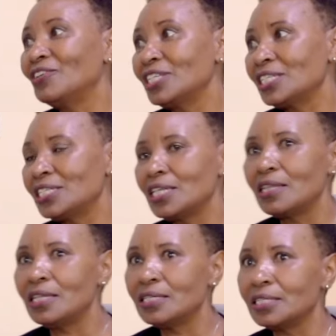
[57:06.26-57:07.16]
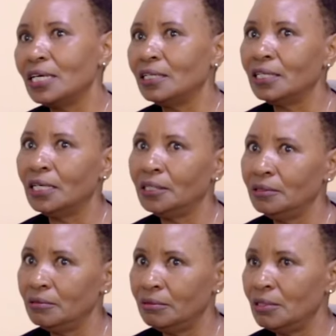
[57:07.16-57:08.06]
grace this and
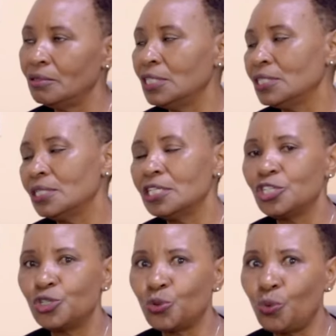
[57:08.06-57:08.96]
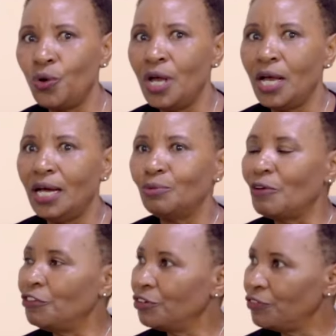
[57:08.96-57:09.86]
this show, and
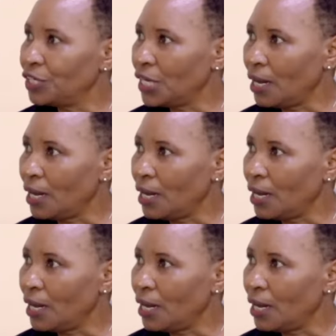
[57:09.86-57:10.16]
we are very, very